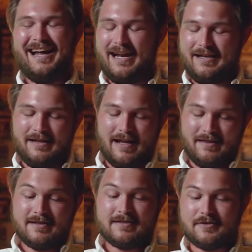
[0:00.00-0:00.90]
and
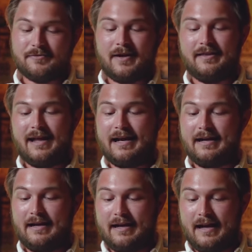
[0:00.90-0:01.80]
and this is a run
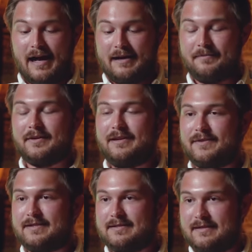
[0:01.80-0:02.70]
that I
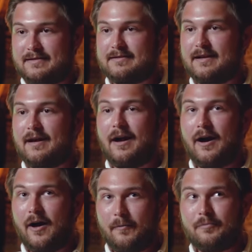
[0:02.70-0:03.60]
believe is is
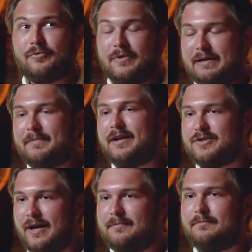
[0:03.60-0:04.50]
pretty
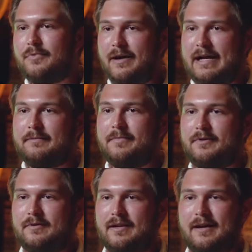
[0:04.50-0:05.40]
much
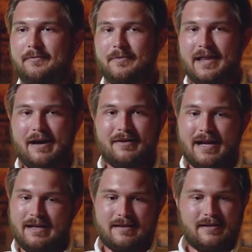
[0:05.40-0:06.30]
unbreakable uh, without
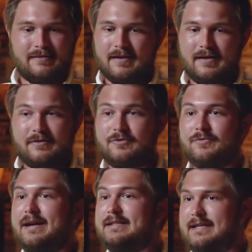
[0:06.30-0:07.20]
anything uh,
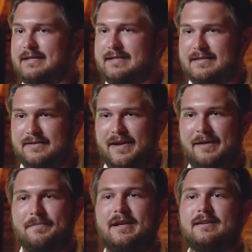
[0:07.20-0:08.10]
crazy excessive
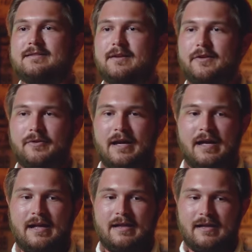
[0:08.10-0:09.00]
happening. So
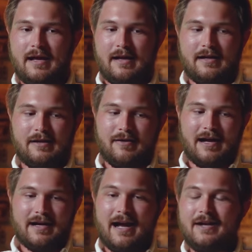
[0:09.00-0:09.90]
uh, you know,
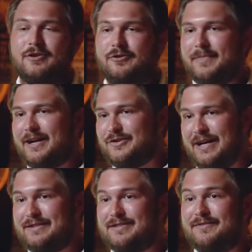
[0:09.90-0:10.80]
I, I knew my
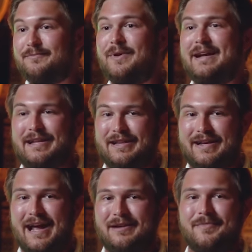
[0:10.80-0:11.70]
chances of breaking the
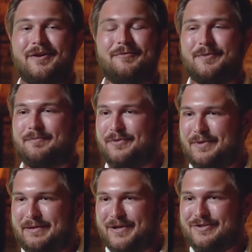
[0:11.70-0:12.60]
cannonball were
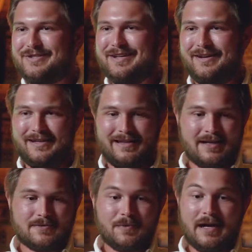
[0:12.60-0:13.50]
pretty much done. And
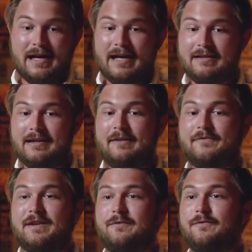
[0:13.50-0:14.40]
that's where I had
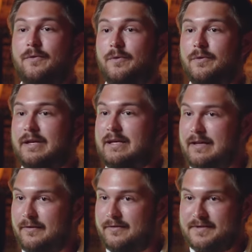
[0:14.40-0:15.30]
left it for
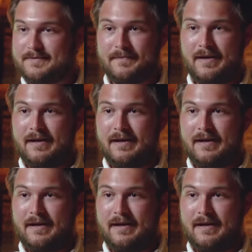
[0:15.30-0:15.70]
years.